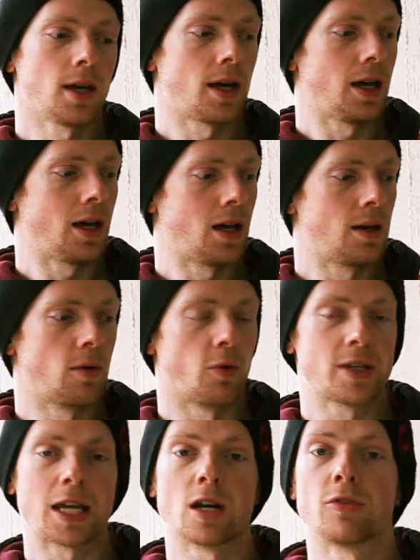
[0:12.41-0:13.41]
But we're
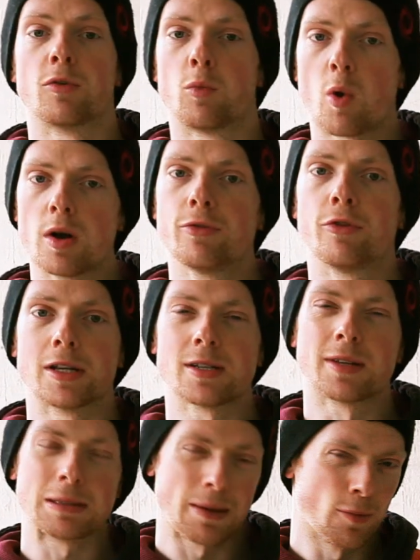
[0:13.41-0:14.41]
taking off from 1 foot can
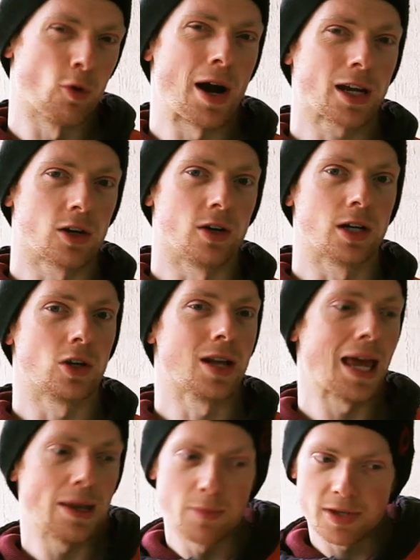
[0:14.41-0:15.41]
sometimes be more accurate because you
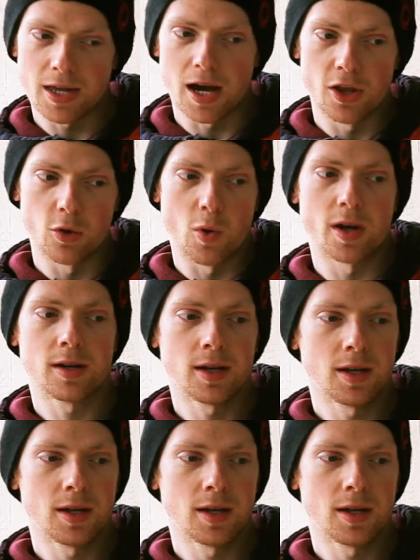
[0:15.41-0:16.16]
can aim with that other one